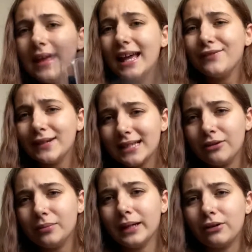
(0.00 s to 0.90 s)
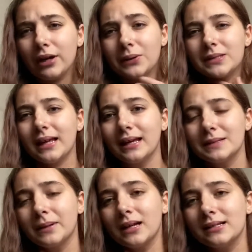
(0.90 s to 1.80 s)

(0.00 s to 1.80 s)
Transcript: If I sound a bit gross, it is because